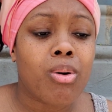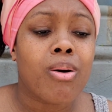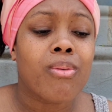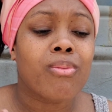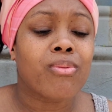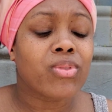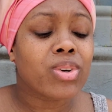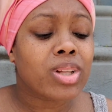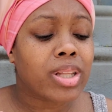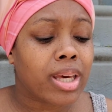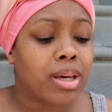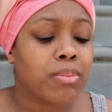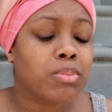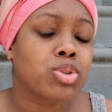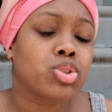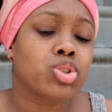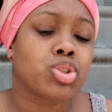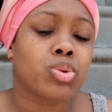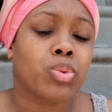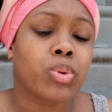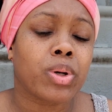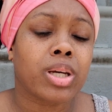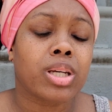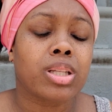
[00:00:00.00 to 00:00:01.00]
I'm
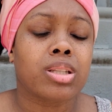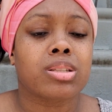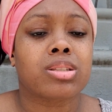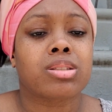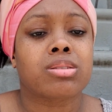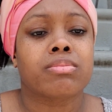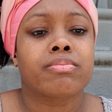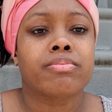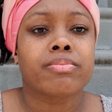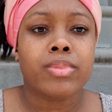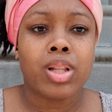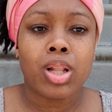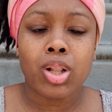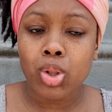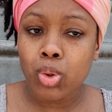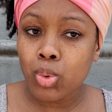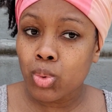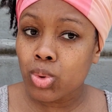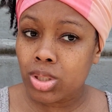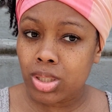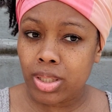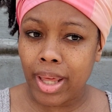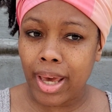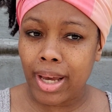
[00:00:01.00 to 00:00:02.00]
enjoying this
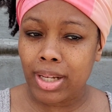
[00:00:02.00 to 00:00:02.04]
loose.